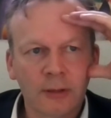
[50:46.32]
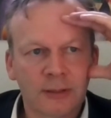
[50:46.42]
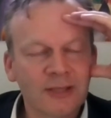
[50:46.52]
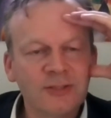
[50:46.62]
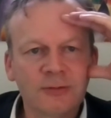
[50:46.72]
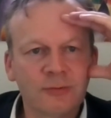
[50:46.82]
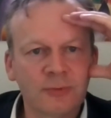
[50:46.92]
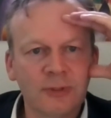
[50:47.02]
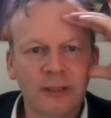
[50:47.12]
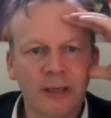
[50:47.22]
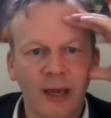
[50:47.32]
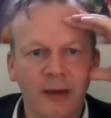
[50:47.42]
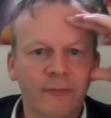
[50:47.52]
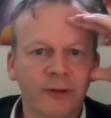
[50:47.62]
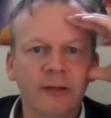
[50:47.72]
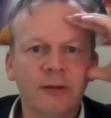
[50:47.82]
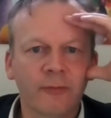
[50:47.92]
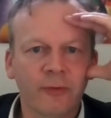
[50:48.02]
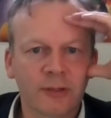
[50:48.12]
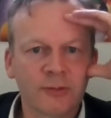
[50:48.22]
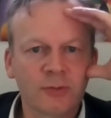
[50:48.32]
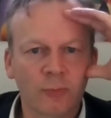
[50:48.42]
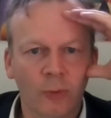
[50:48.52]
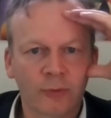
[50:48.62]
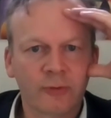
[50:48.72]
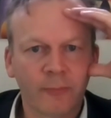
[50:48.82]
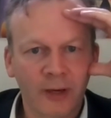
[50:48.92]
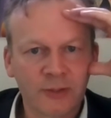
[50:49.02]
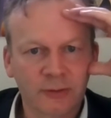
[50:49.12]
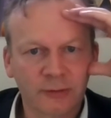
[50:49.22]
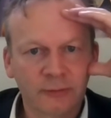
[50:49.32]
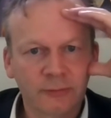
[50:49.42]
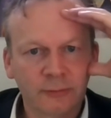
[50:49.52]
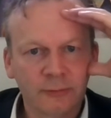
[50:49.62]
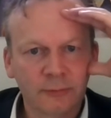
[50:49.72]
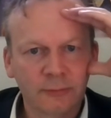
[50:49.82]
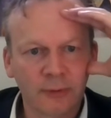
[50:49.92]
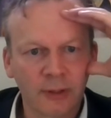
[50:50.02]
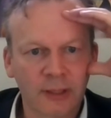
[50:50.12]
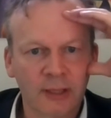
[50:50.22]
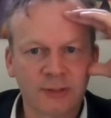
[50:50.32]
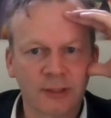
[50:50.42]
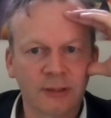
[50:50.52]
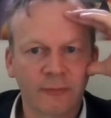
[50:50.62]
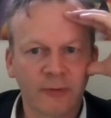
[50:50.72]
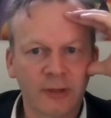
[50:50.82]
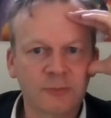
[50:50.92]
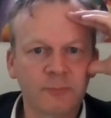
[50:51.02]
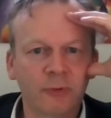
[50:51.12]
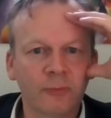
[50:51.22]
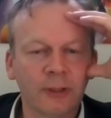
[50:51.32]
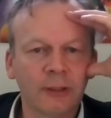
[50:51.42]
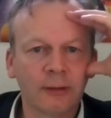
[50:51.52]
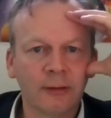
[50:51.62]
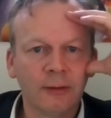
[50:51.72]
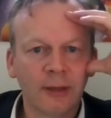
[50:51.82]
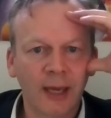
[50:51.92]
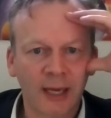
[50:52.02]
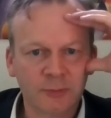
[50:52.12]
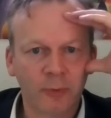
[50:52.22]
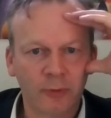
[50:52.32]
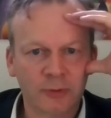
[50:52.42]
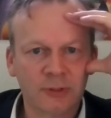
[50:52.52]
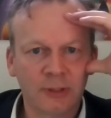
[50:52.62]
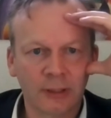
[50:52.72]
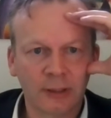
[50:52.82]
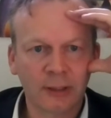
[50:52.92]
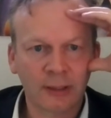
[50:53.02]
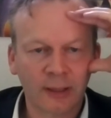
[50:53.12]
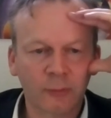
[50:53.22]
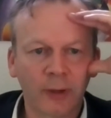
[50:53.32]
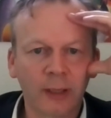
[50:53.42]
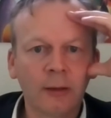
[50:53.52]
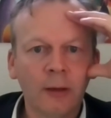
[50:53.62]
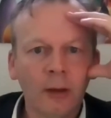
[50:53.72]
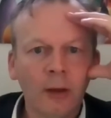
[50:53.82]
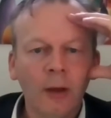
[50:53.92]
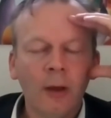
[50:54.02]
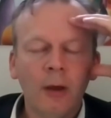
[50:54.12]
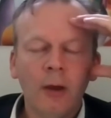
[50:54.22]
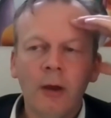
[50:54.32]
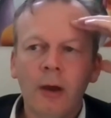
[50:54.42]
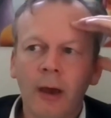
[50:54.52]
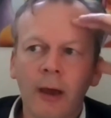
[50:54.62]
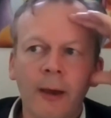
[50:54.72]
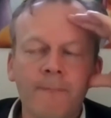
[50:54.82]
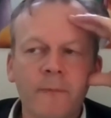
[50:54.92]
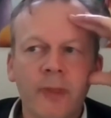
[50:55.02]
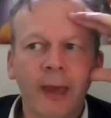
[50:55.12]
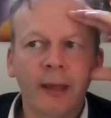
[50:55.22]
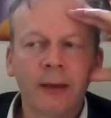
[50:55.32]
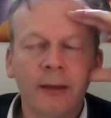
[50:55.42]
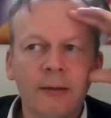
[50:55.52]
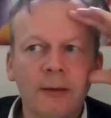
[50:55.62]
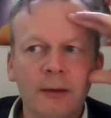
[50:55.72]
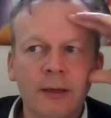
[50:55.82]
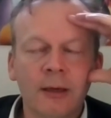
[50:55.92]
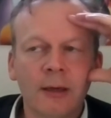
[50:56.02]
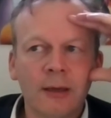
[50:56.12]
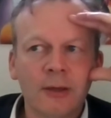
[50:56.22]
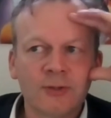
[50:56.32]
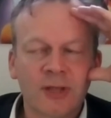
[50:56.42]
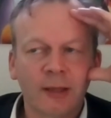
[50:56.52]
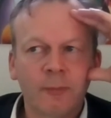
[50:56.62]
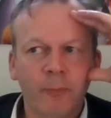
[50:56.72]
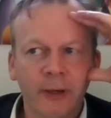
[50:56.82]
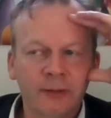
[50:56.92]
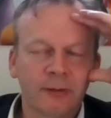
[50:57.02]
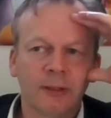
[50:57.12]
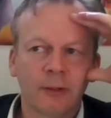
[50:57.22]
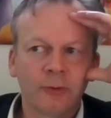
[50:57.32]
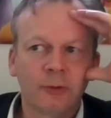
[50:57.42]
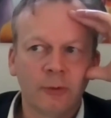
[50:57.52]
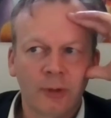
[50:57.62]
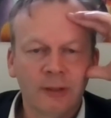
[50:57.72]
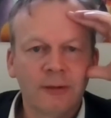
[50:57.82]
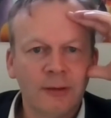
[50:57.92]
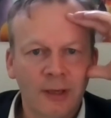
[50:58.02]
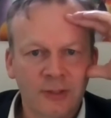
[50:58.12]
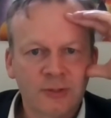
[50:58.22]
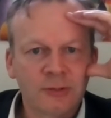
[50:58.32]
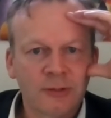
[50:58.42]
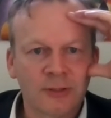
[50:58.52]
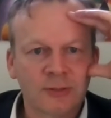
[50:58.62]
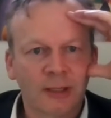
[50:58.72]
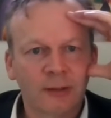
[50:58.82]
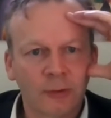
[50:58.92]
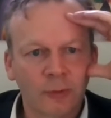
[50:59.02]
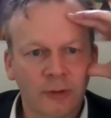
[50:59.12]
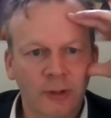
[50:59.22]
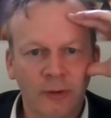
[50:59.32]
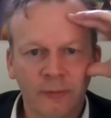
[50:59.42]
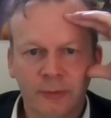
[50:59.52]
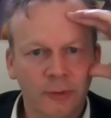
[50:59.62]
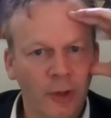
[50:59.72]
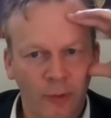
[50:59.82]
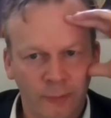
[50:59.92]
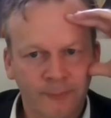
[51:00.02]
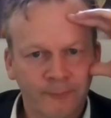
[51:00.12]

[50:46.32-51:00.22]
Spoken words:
doesn't really have an interface towards the patient. It has an interface between experts in that way. And is that better than not doing it? Yes. Is that good enough? No.